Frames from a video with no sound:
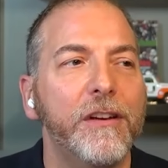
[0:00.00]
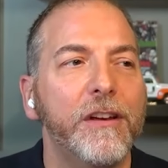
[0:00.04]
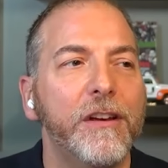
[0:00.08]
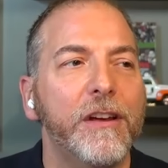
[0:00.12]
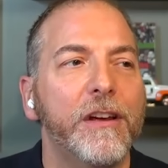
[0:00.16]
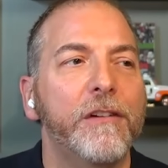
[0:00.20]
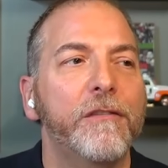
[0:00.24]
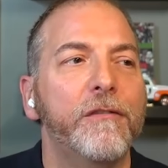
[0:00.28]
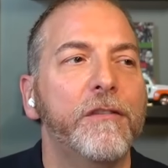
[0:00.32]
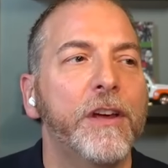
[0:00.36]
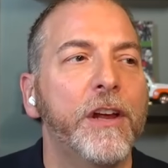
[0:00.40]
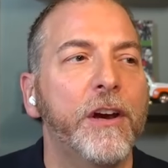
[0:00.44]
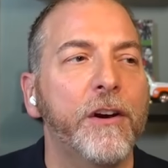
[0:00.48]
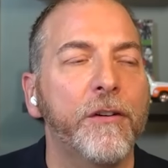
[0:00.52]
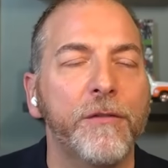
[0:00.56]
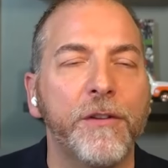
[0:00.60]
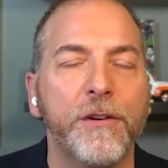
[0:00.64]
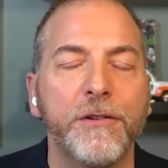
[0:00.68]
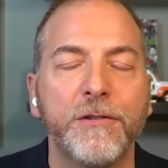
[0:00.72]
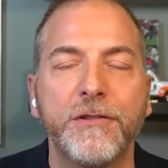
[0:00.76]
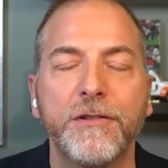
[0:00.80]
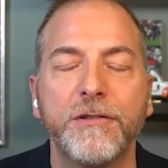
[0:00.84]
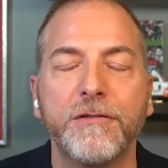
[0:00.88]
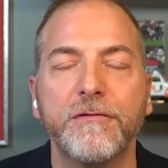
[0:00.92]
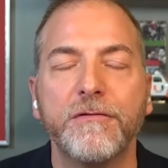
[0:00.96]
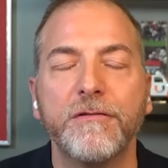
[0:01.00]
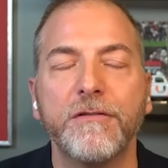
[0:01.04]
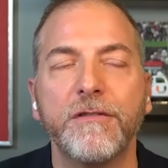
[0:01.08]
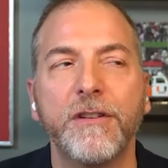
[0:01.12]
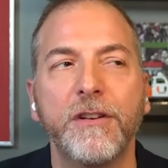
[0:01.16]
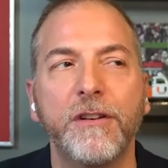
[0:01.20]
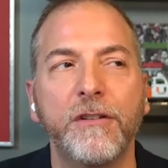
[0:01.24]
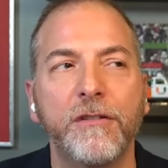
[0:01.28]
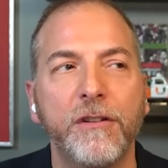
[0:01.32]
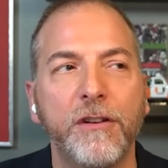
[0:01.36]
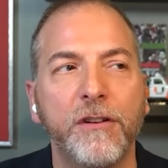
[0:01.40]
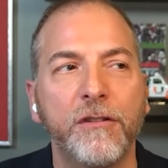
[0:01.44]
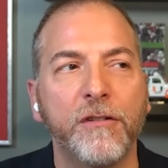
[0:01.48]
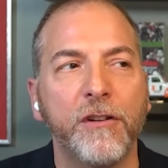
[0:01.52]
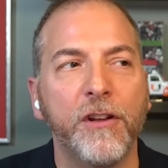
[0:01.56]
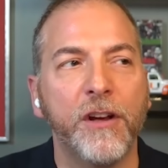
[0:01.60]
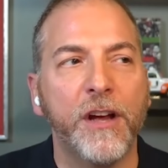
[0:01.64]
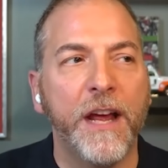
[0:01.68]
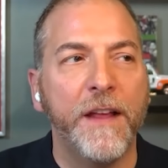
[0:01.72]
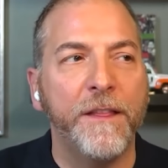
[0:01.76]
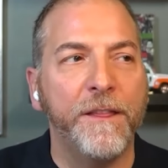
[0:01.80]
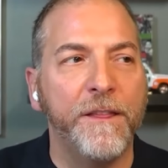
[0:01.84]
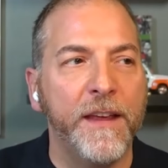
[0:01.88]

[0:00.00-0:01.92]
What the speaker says: there's, you look at